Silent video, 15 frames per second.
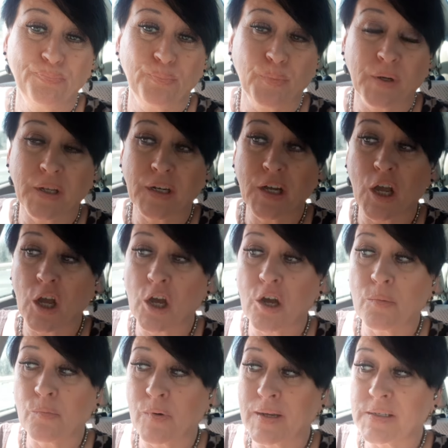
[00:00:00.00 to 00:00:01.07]
we're going to go
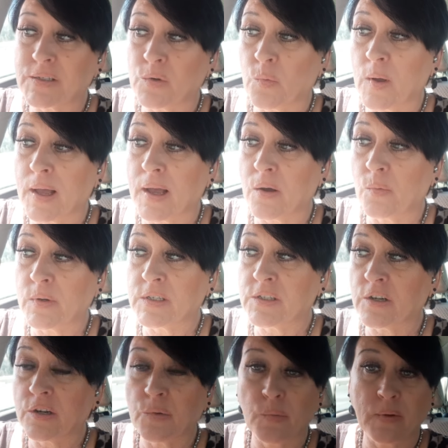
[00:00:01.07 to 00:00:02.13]
home, rest a while. We
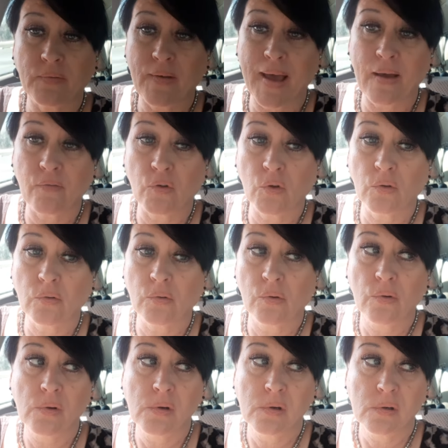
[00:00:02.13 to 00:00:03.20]
started revival
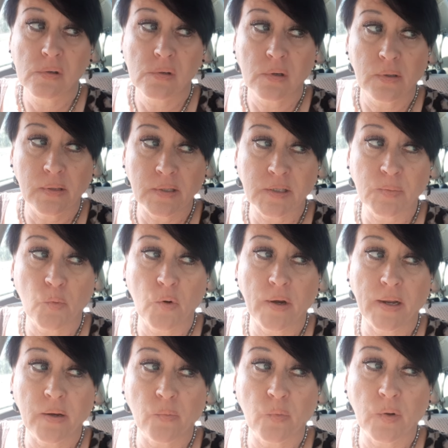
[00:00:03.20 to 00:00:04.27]
this
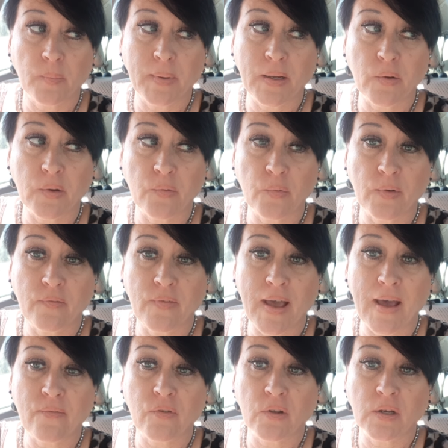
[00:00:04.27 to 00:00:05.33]
morning. We'll be in
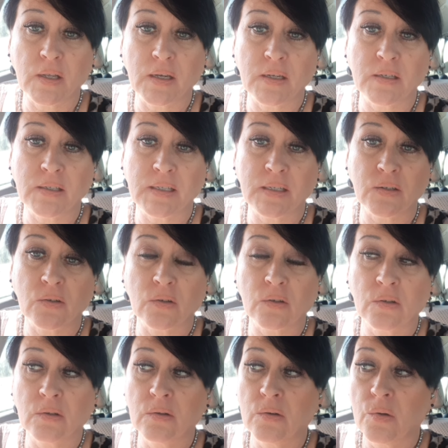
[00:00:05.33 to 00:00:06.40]
revival
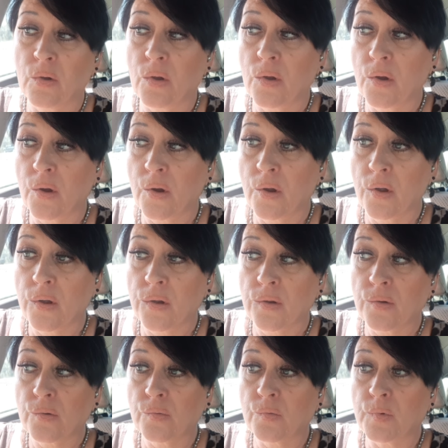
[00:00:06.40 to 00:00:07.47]
until
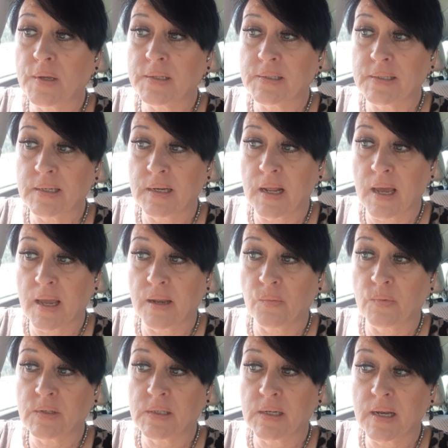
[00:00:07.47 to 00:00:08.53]
Wednesday night.
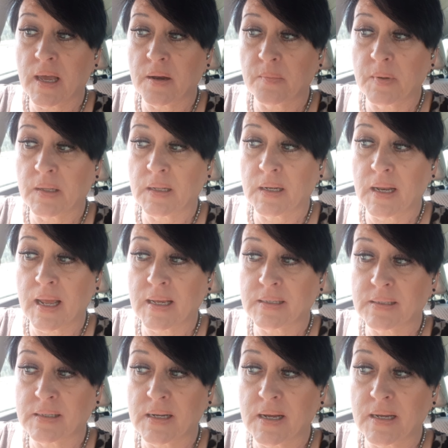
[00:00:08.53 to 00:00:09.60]
Wednesday night will be the
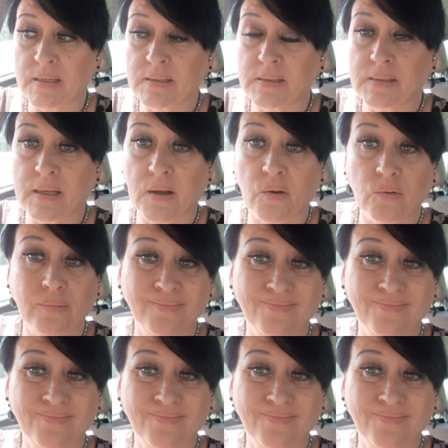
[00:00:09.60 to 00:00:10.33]
last night. So